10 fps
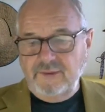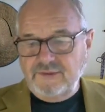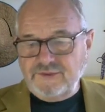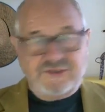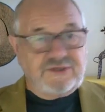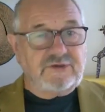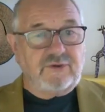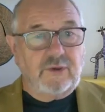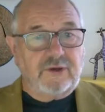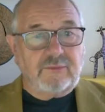She said,
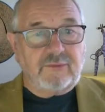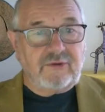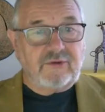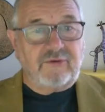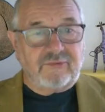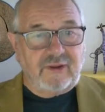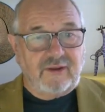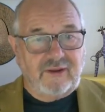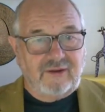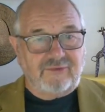you're welcome to use
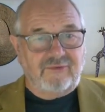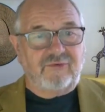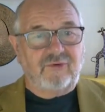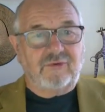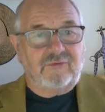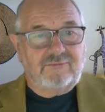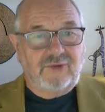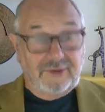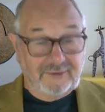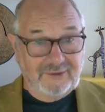our house as your
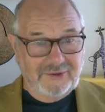holiday